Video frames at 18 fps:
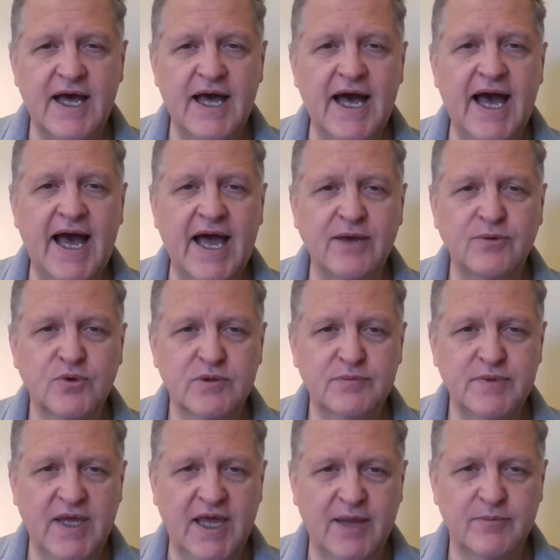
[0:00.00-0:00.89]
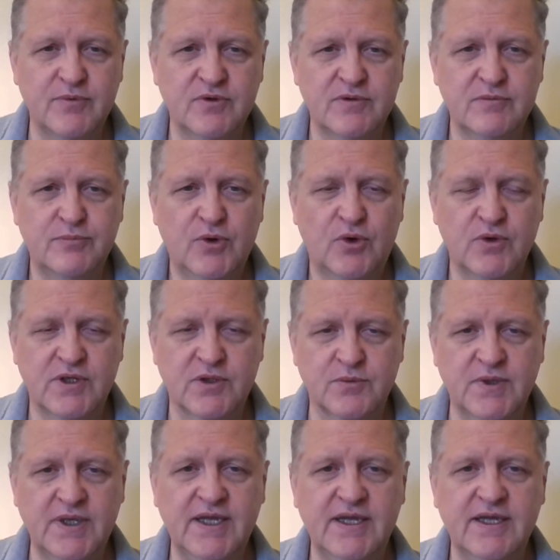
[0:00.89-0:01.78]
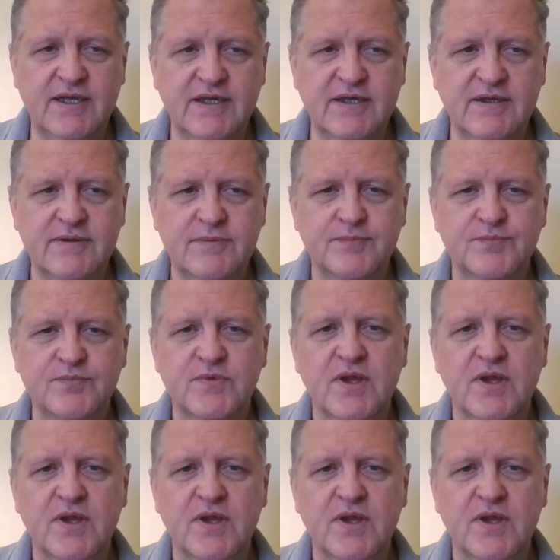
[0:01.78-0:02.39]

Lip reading: I would be able, poderia,